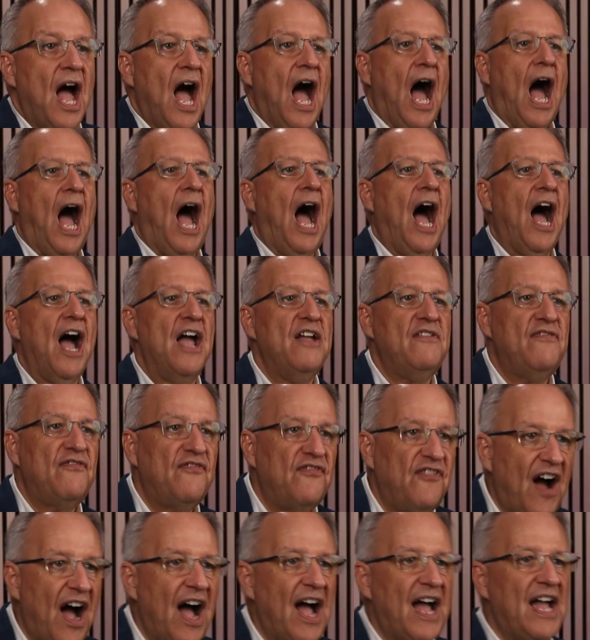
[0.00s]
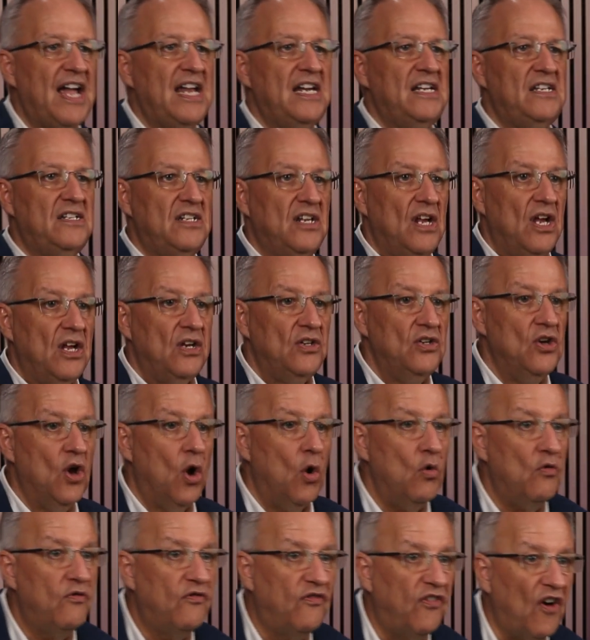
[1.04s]
"I find no
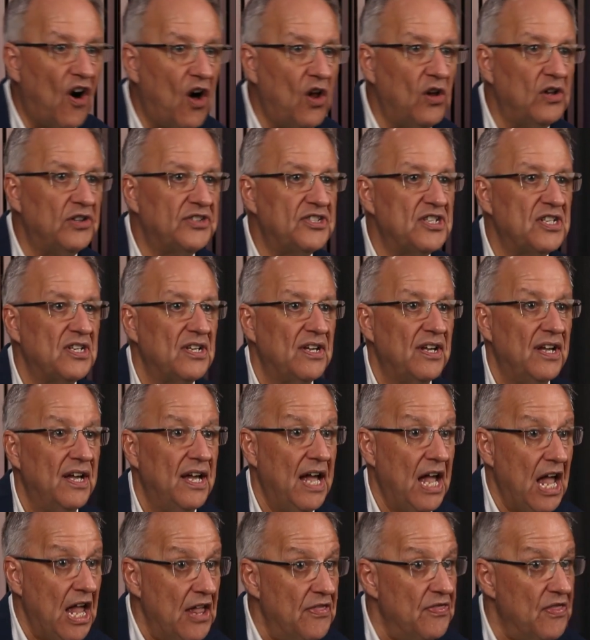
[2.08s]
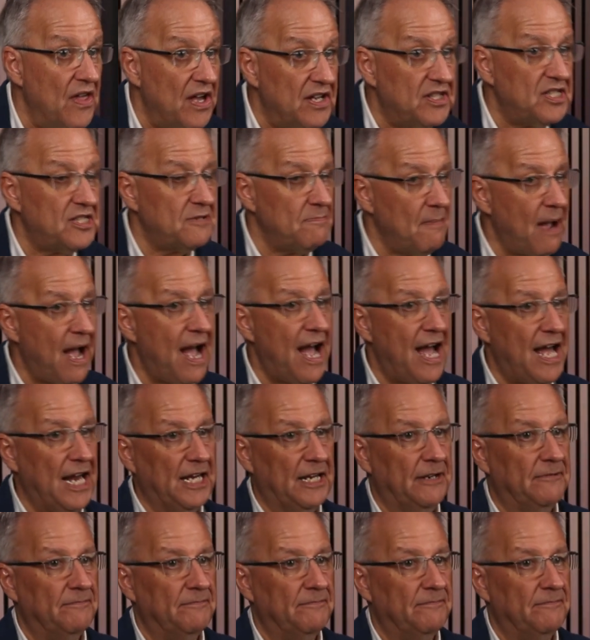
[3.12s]
fault in this man."